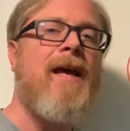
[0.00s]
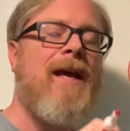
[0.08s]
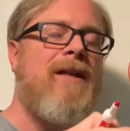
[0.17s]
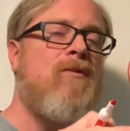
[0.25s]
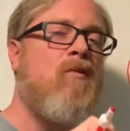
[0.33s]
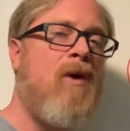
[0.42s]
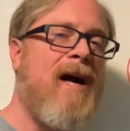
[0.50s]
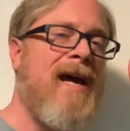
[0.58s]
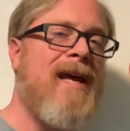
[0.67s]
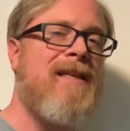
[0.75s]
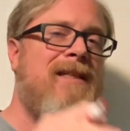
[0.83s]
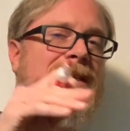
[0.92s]
It's
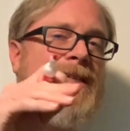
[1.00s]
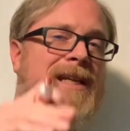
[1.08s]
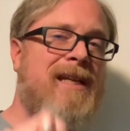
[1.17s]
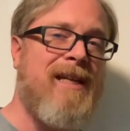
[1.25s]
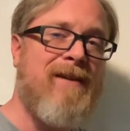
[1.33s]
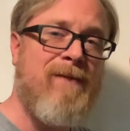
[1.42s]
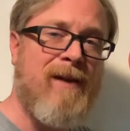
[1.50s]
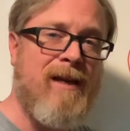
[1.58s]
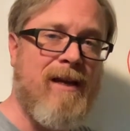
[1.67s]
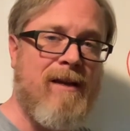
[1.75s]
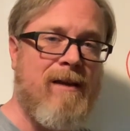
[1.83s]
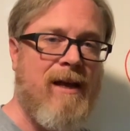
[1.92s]
why is it
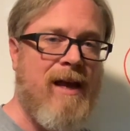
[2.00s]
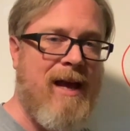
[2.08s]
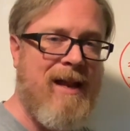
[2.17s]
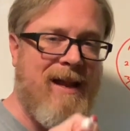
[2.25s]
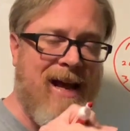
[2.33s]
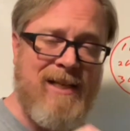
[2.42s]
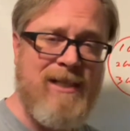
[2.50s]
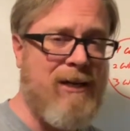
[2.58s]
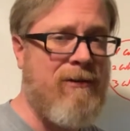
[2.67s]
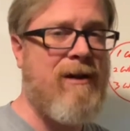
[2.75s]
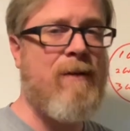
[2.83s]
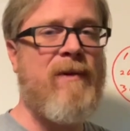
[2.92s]
significant? And that's
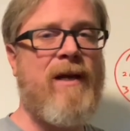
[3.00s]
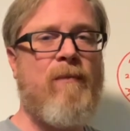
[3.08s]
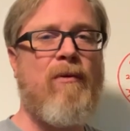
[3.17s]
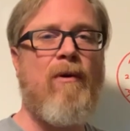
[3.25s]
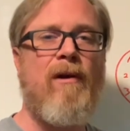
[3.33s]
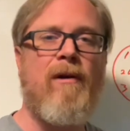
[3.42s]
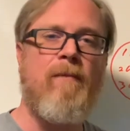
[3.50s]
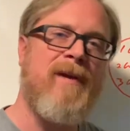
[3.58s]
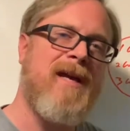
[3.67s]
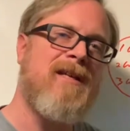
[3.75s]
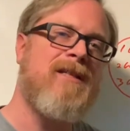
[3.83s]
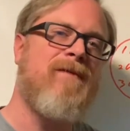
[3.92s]
incredibly important
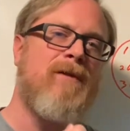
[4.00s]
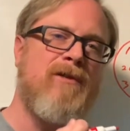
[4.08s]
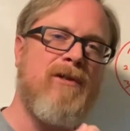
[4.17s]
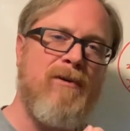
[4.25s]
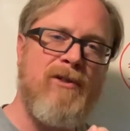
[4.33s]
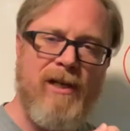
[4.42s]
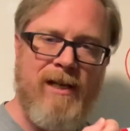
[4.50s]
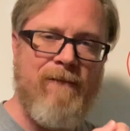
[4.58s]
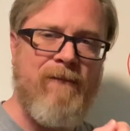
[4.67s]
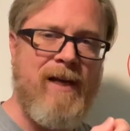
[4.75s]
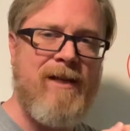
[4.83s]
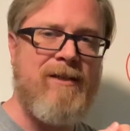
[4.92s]
because if there's no
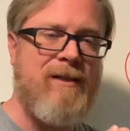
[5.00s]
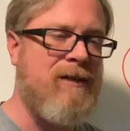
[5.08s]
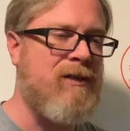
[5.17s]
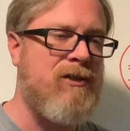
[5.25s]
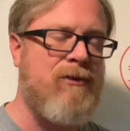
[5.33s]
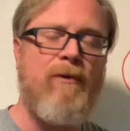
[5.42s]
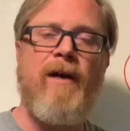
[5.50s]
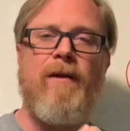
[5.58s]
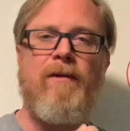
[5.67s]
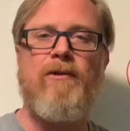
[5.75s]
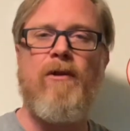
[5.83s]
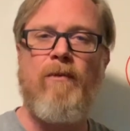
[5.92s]
significance to the story,
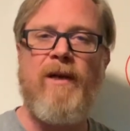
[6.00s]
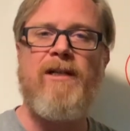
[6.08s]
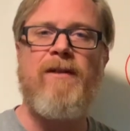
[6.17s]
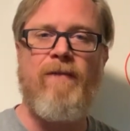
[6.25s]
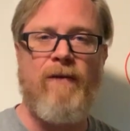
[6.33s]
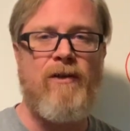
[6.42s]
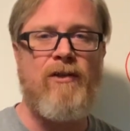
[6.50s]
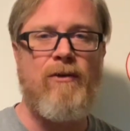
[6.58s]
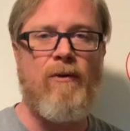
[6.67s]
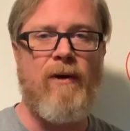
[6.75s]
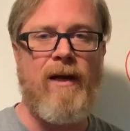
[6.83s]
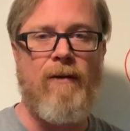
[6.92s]
there's no reason for the
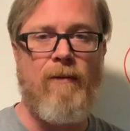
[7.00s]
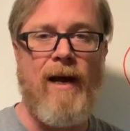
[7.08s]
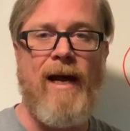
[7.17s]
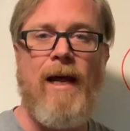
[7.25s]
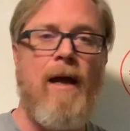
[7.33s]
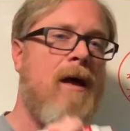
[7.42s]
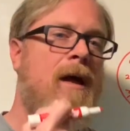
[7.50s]
story, right?